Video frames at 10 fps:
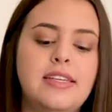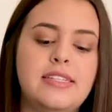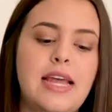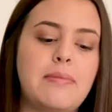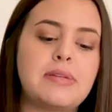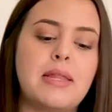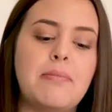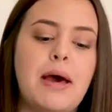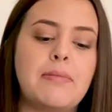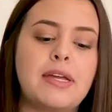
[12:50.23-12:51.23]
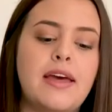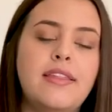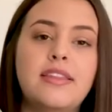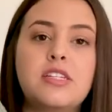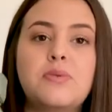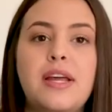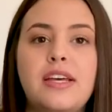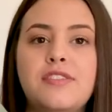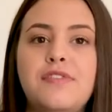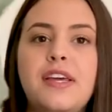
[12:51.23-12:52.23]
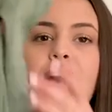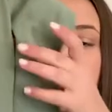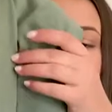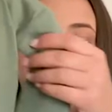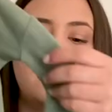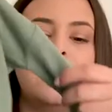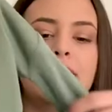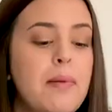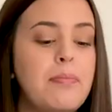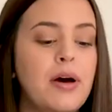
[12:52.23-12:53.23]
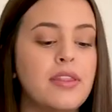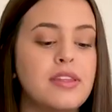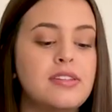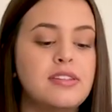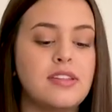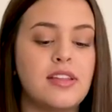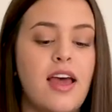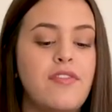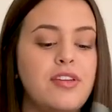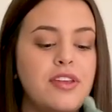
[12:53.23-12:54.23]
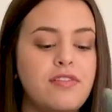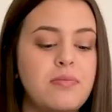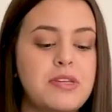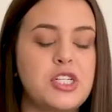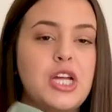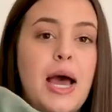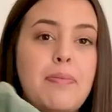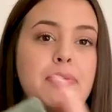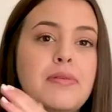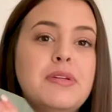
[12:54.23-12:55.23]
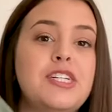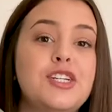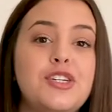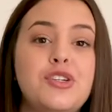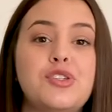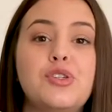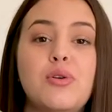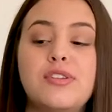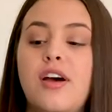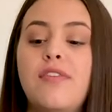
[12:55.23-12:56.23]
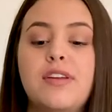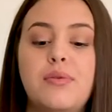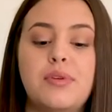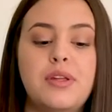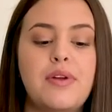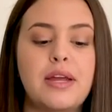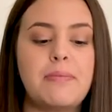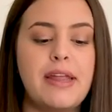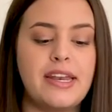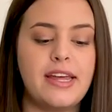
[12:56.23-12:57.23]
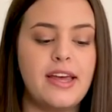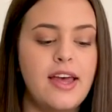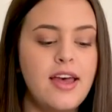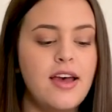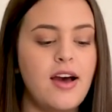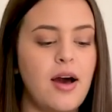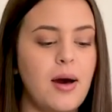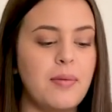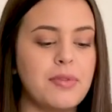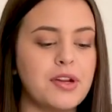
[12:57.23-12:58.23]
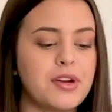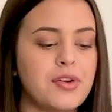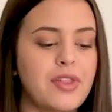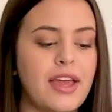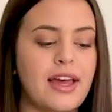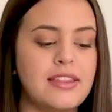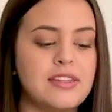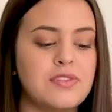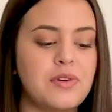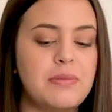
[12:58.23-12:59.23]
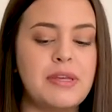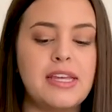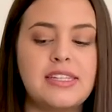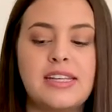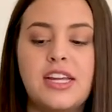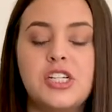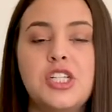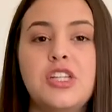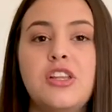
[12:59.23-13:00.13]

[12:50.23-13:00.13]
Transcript: it snaps on the bottom again. This one has feet on it. But this, everything from the shop, the material is so soft. I really recommend it. Um, the girl that got these for me said she